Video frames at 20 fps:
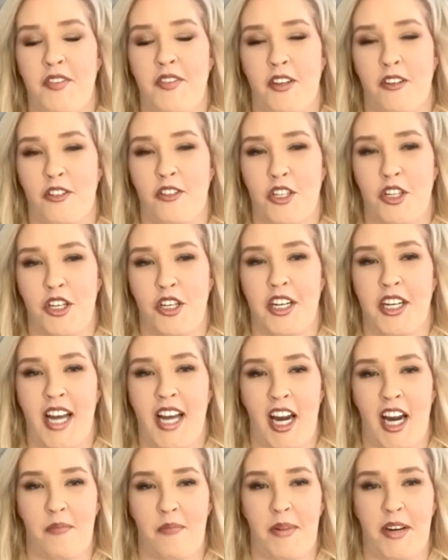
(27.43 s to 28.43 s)
it feels good to
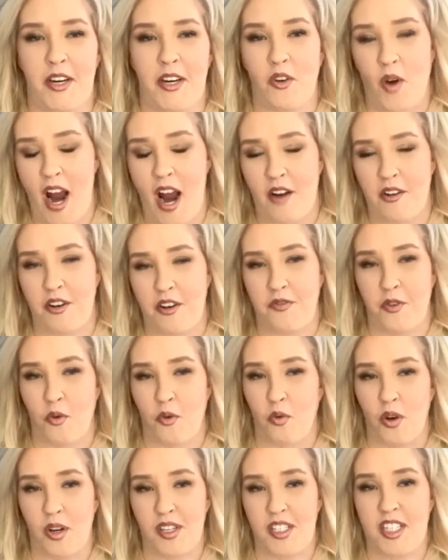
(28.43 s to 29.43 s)
kind of be grounded
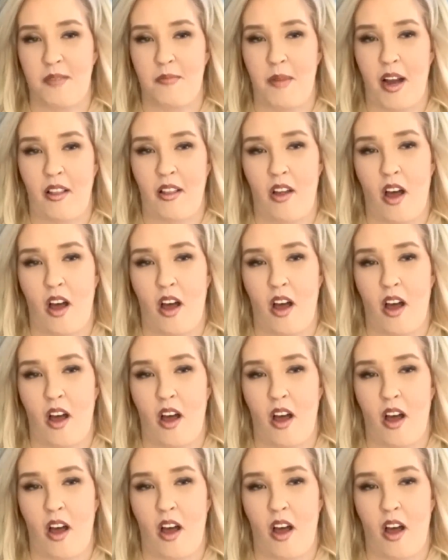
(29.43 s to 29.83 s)
for once in my